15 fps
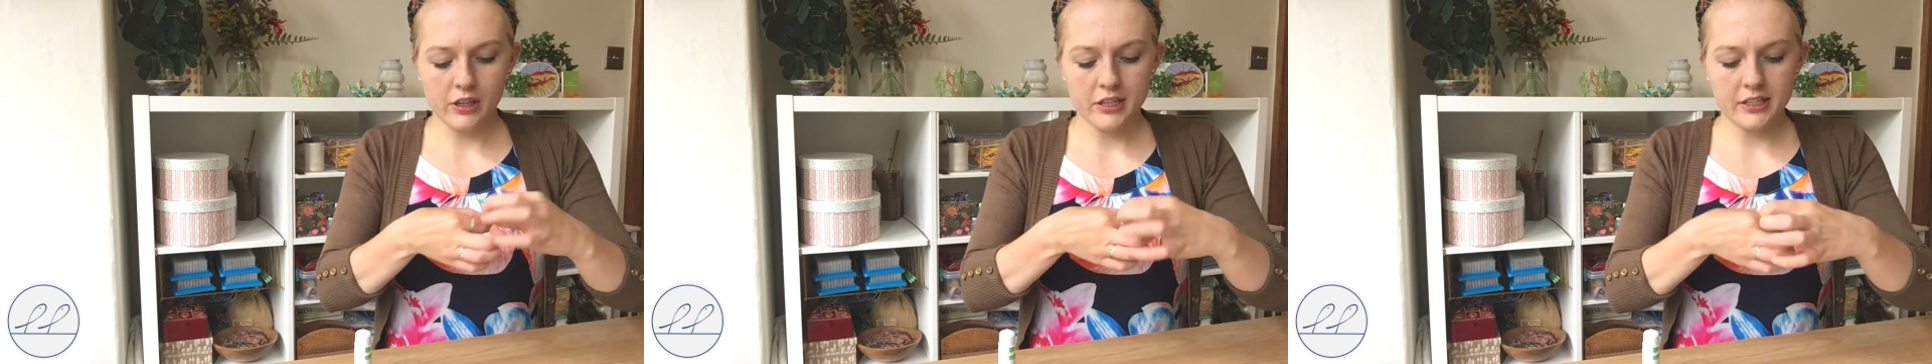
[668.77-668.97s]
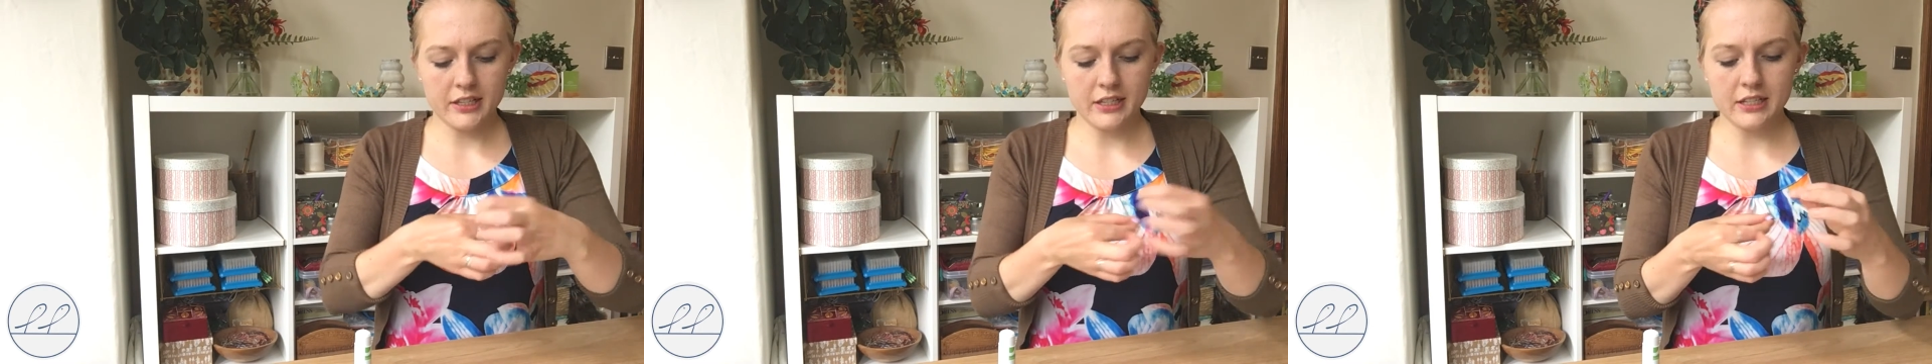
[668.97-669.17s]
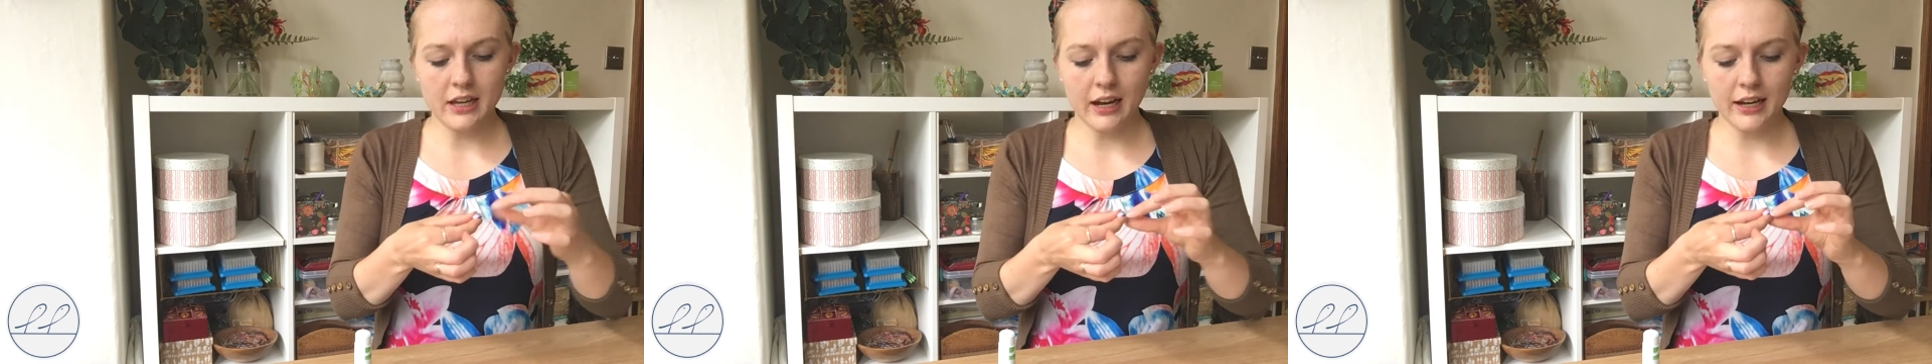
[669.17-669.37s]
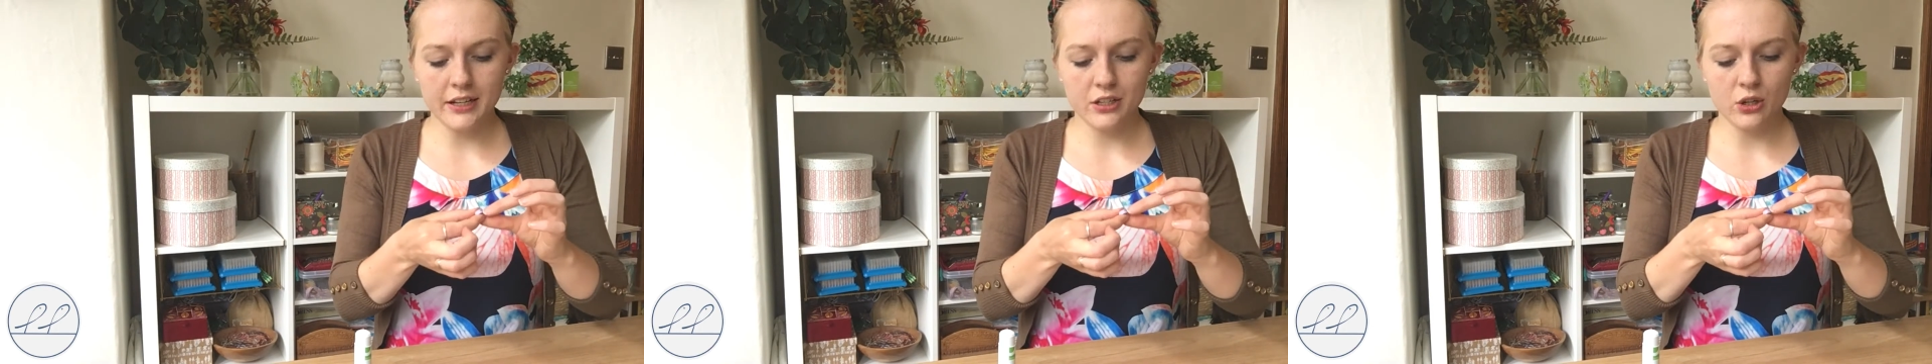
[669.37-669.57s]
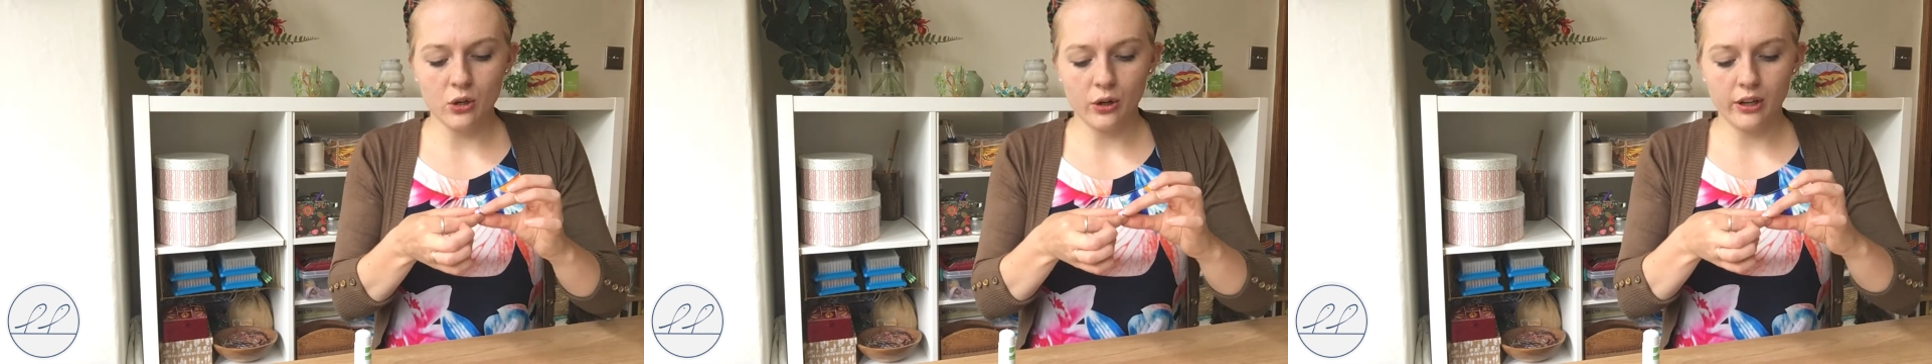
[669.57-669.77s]
this is a
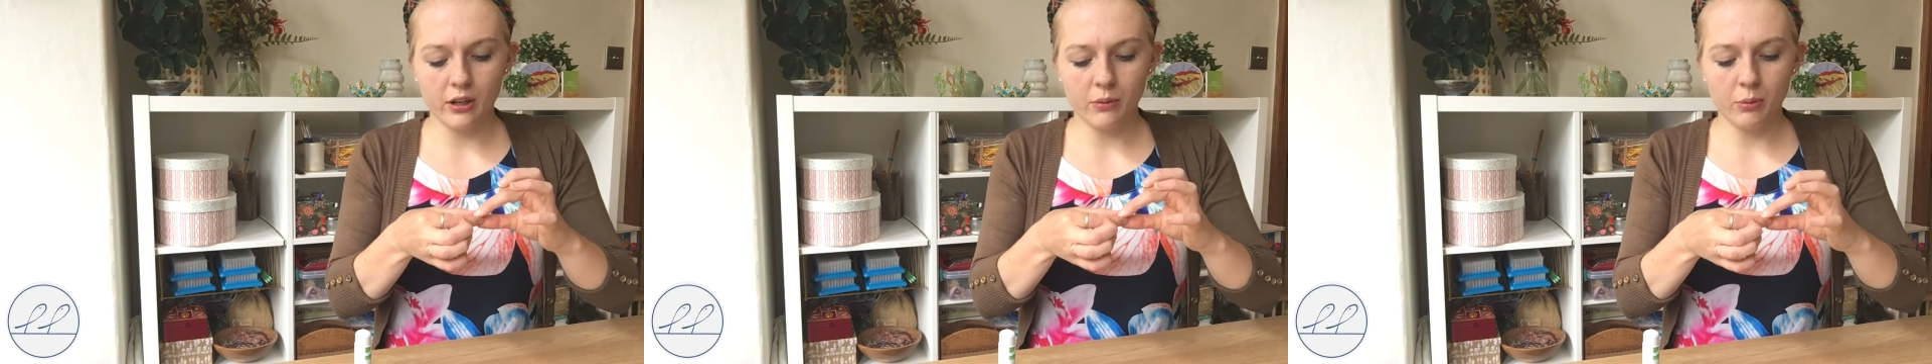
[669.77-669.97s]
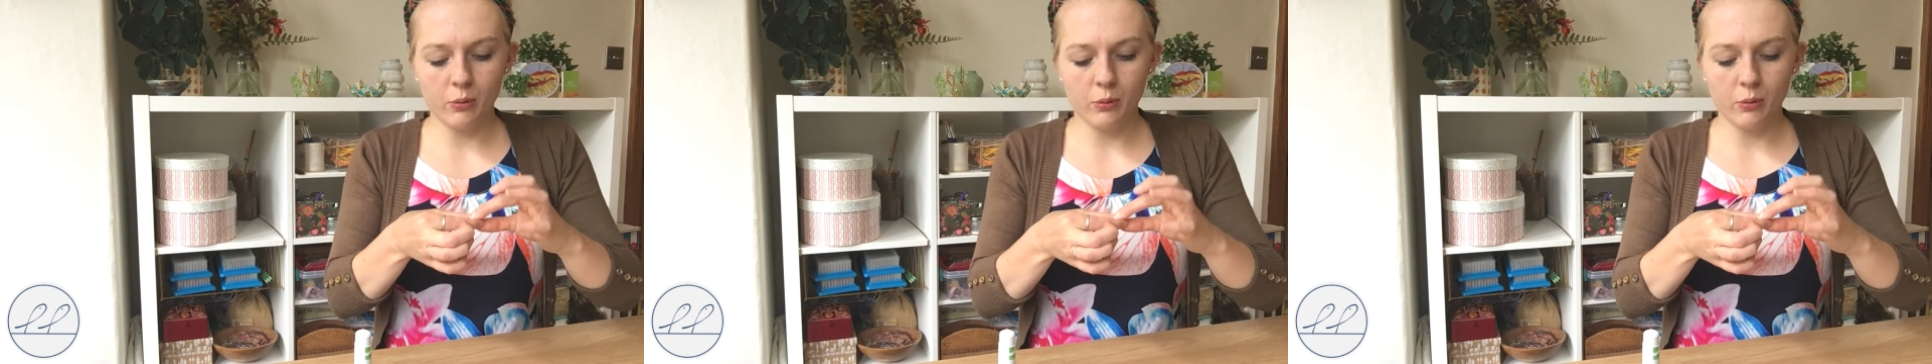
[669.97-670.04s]
tight coil,